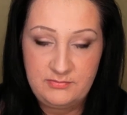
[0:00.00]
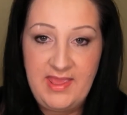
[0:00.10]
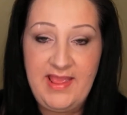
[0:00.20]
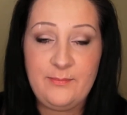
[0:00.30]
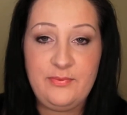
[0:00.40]

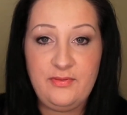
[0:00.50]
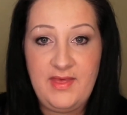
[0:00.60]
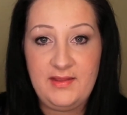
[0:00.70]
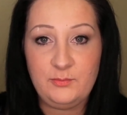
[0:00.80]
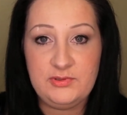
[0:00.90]
camp
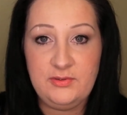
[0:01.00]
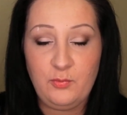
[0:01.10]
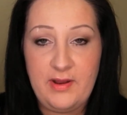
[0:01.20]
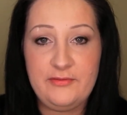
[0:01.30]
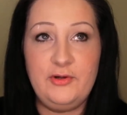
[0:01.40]
that would
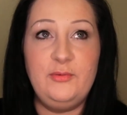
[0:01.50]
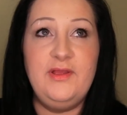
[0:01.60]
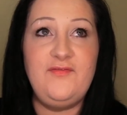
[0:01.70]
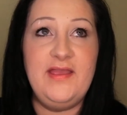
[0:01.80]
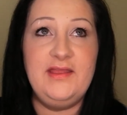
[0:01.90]
rather,
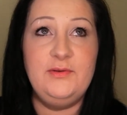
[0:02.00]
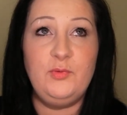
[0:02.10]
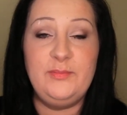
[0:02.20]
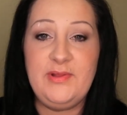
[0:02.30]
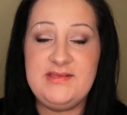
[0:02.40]
if I can
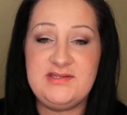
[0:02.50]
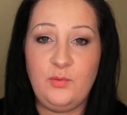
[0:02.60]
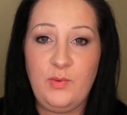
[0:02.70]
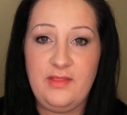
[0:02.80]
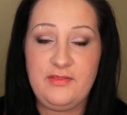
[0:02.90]
replace
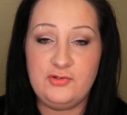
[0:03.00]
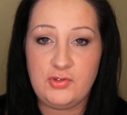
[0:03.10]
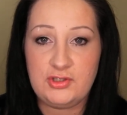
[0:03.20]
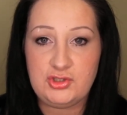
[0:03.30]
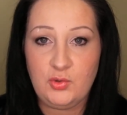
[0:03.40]
it with a
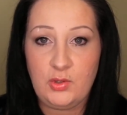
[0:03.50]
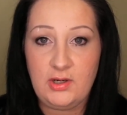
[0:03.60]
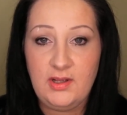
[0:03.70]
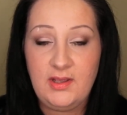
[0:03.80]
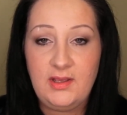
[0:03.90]

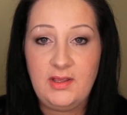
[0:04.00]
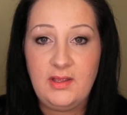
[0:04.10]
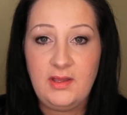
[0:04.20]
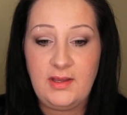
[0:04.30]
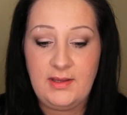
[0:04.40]
drugstore
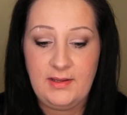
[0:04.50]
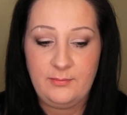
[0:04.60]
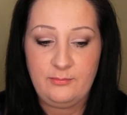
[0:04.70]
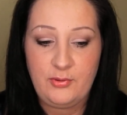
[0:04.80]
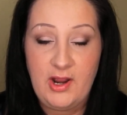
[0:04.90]

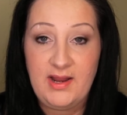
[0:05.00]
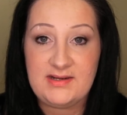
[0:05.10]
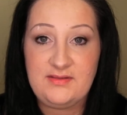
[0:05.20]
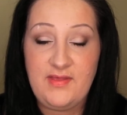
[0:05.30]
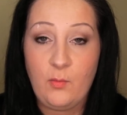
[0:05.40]

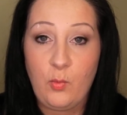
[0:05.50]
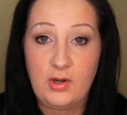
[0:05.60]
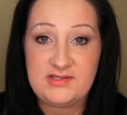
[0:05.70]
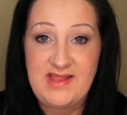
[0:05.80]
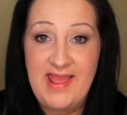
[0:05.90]
product that
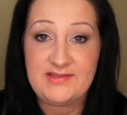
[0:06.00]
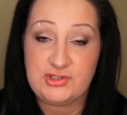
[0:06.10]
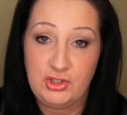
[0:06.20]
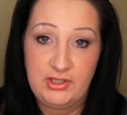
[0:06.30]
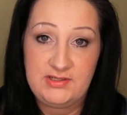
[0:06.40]
works
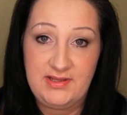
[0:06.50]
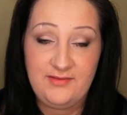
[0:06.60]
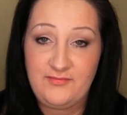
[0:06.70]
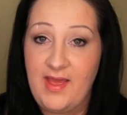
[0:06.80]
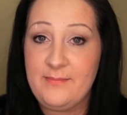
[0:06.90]
as good,
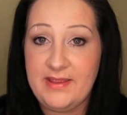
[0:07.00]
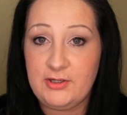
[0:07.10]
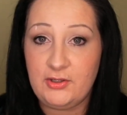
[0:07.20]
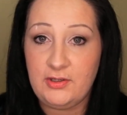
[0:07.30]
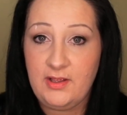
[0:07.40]
if not
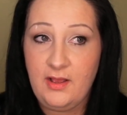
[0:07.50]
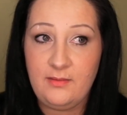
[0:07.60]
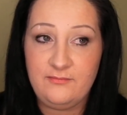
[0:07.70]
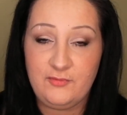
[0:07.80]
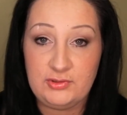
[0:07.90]
better,
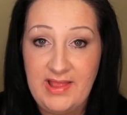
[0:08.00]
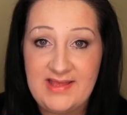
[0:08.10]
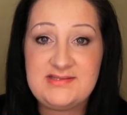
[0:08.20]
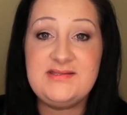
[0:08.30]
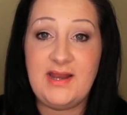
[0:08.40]
for
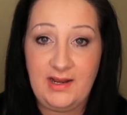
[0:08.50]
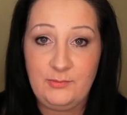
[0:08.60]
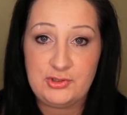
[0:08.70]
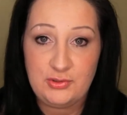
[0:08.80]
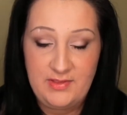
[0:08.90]
less, then I
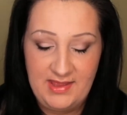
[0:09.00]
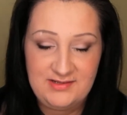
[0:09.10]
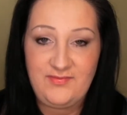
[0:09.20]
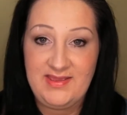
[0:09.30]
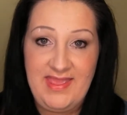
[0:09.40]
will do that.
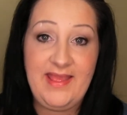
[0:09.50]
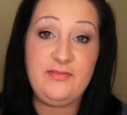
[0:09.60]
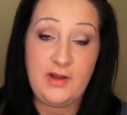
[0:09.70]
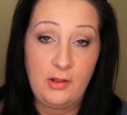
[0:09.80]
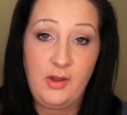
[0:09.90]
If I can't,
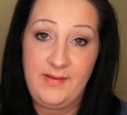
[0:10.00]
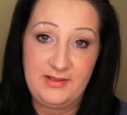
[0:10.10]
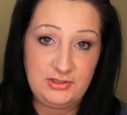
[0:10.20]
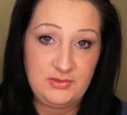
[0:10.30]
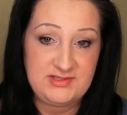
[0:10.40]
then I'll go
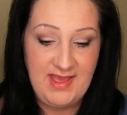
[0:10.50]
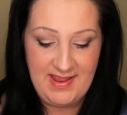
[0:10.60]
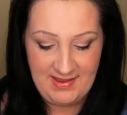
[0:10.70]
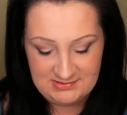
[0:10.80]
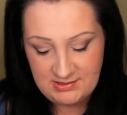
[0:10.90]
ahead and use the
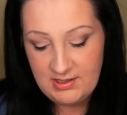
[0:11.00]
high end.